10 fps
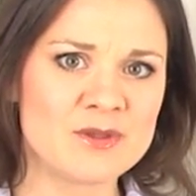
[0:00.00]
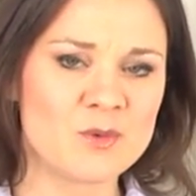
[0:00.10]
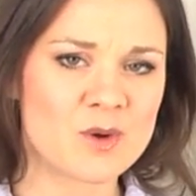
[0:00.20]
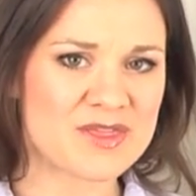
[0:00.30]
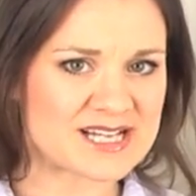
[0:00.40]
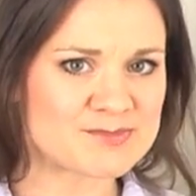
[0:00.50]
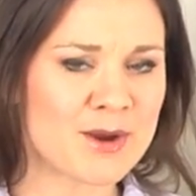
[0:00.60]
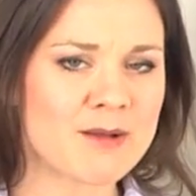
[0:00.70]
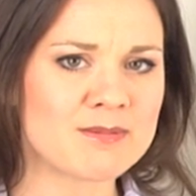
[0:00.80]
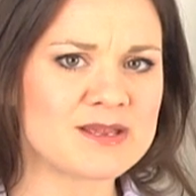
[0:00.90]
Well, that's
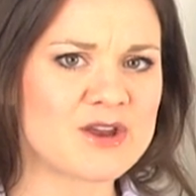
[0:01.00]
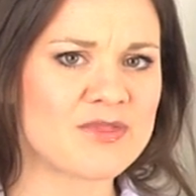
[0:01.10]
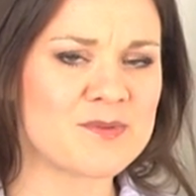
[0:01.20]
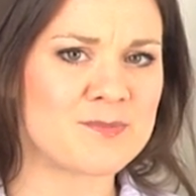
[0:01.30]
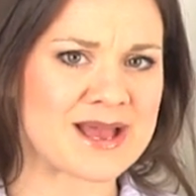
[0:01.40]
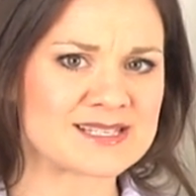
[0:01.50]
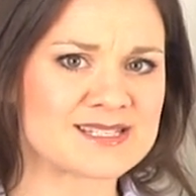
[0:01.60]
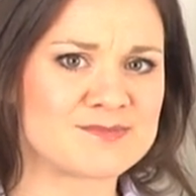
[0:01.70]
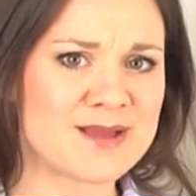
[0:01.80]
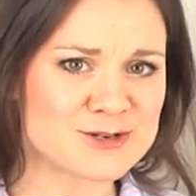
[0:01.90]
probably not the
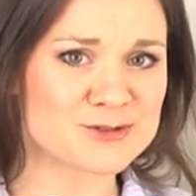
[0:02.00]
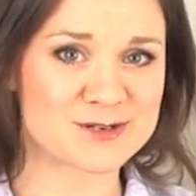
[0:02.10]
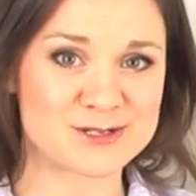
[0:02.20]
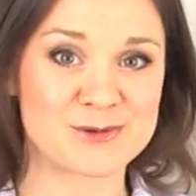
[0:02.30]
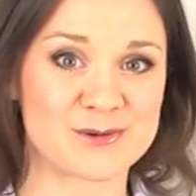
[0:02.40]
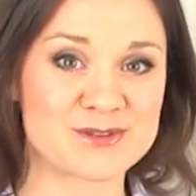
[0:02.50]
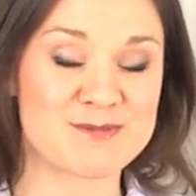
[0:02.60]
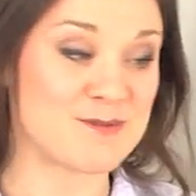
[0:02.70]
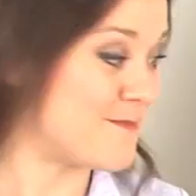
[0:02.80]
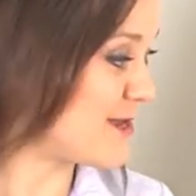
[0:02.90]
best measuring tool to
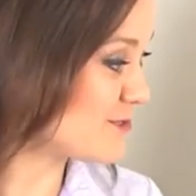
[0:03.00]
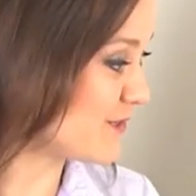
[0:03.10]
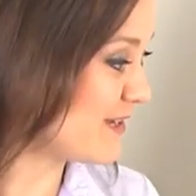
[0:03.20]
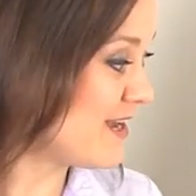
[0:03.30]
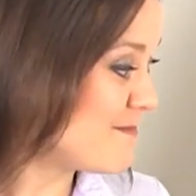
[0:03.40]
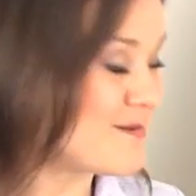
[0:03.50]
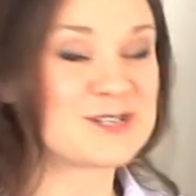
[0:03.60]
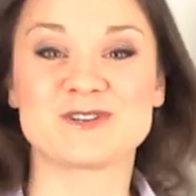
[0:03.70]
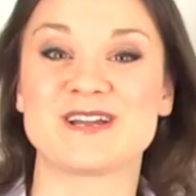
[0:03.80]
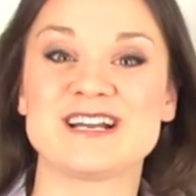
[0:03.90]
be
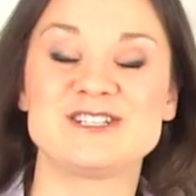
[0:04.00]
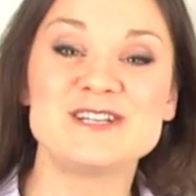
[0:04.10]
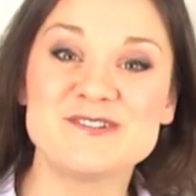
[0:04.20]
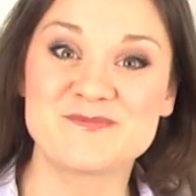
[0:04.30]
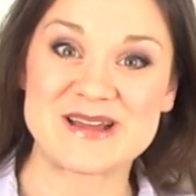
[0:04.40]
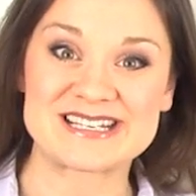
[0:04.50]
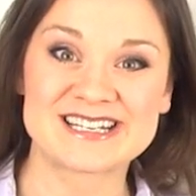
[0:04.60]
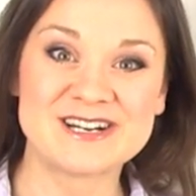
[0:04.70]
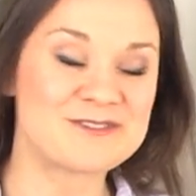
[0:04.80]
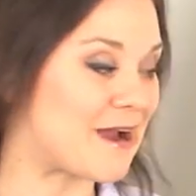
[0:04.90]
measuring achievement,
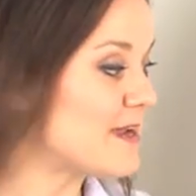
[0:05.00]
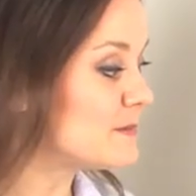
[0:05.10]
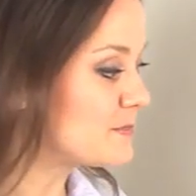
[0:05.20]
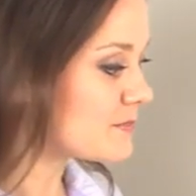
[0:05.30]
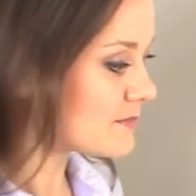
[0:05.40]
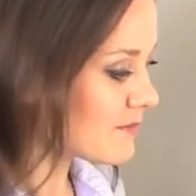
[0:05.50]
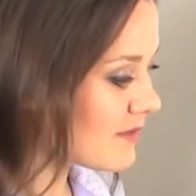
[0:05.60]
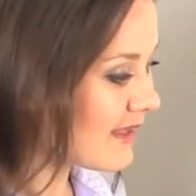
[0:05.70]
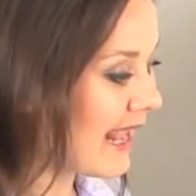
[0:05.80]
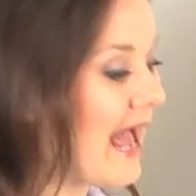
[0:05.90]
right?
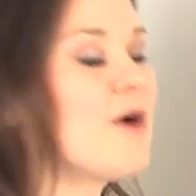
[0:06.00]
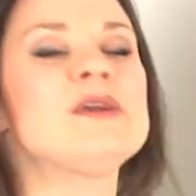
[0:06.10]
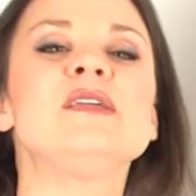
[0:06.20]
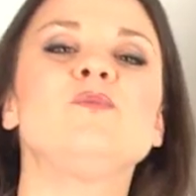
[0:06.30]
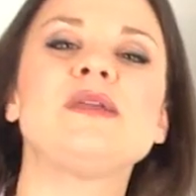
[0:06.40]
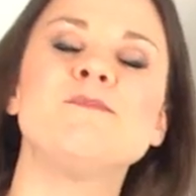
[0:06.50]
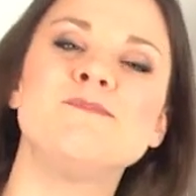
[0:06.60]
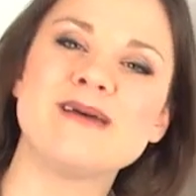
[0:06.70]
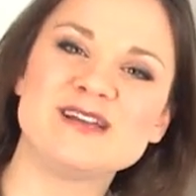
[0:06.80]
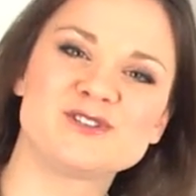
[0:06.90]
How can we
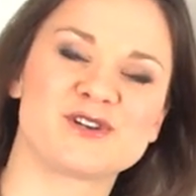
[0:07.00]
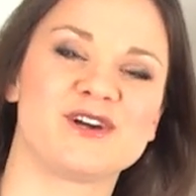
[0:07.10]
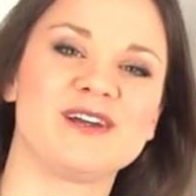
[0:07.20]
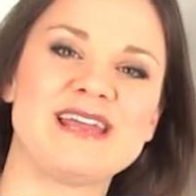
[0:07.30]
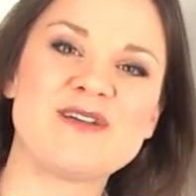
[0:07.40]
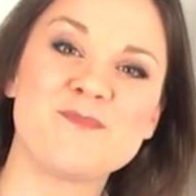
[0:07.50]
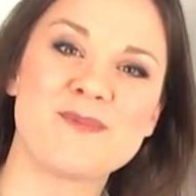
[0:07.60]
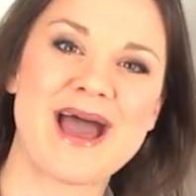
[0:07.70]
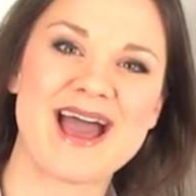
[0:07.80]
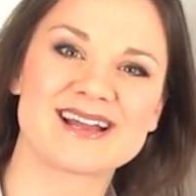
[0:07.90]
measure
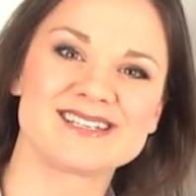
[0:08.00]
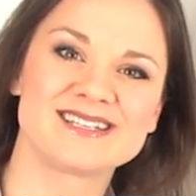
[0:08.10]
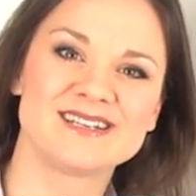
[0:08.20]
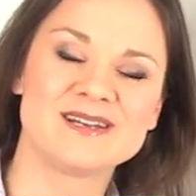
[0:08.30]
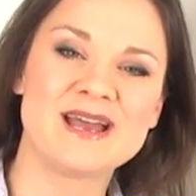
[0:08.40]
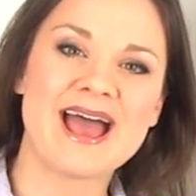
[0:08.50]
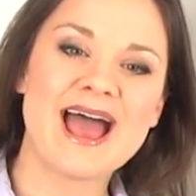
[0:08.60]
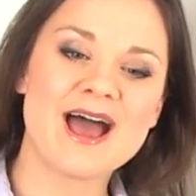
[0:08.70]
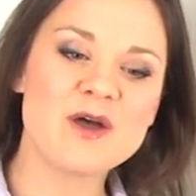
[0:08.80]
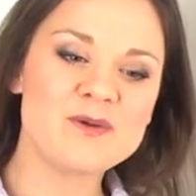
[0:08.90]
impact?
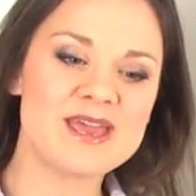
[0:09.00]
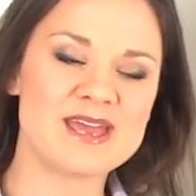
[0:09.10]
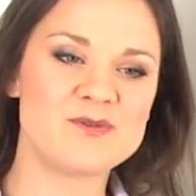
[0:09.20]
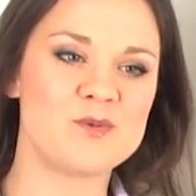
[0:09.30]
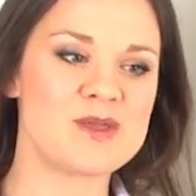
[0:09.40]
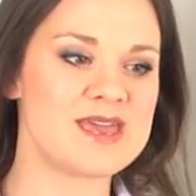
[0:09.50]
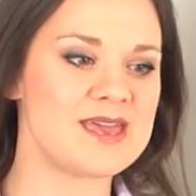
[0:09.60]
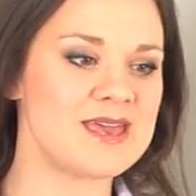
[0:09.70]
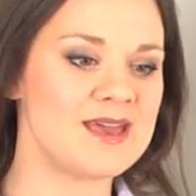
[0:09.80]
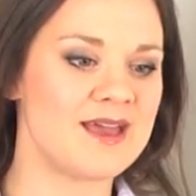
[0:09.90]
How can
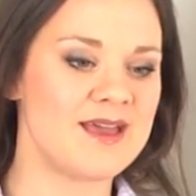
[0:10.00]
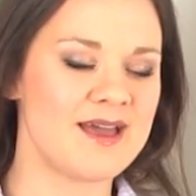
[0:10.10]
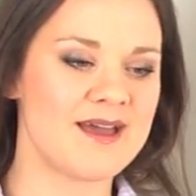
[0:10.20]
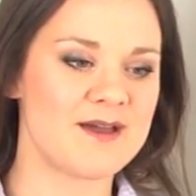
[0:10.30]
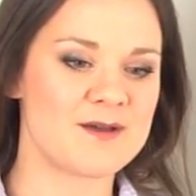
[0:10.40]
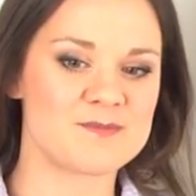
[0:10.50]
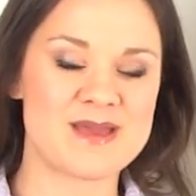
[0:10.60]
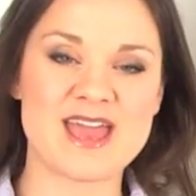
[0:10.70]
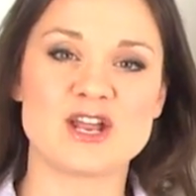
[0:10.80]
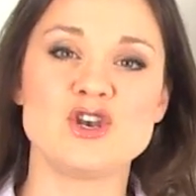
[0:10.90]
we
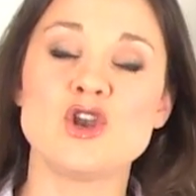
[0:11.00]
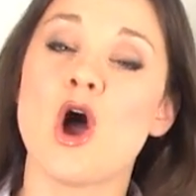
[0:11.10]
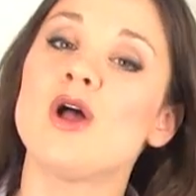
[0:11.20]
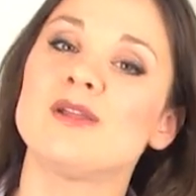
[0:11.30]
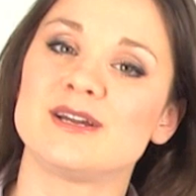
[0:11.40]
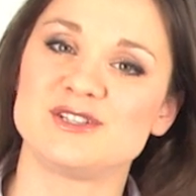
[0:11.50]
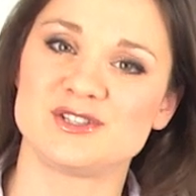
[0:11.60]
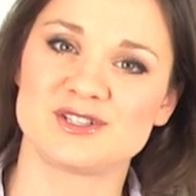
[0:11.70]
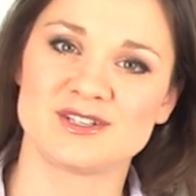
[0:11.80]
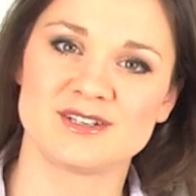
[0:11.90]

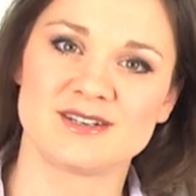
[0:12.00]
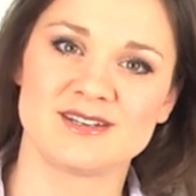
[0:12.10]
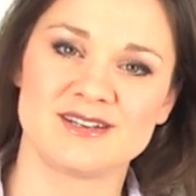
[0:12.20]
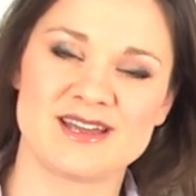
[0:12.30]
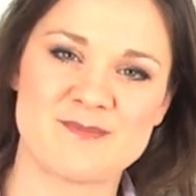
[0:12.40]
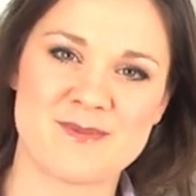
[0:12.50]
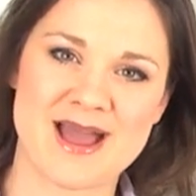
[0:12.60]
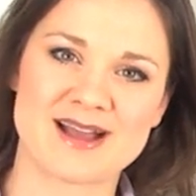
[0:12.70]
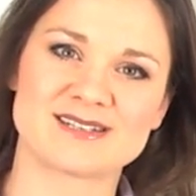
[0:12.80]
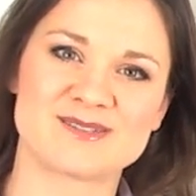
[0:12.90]
acknowledge
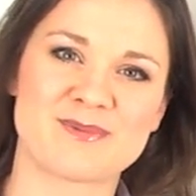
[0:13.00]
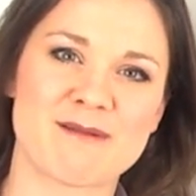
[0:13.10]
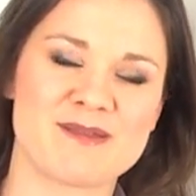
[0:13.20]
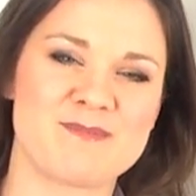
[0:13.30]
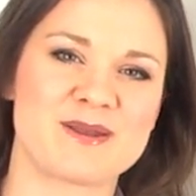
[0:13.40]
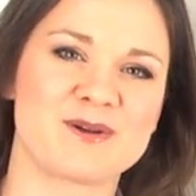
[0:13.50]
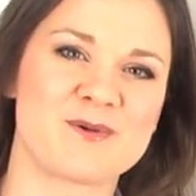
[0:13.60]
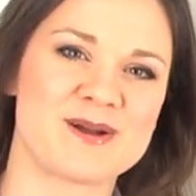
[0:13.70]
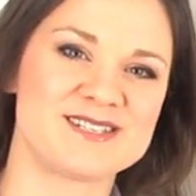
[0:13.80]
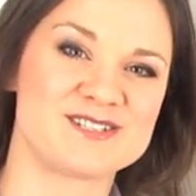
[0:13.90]
impact is probably a better
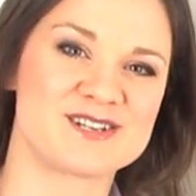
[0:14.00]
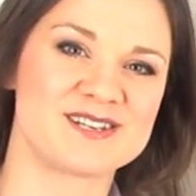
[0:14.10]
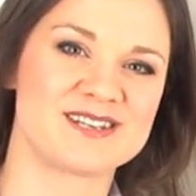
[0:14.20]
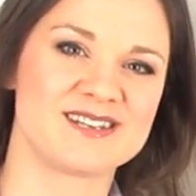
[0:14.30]
question.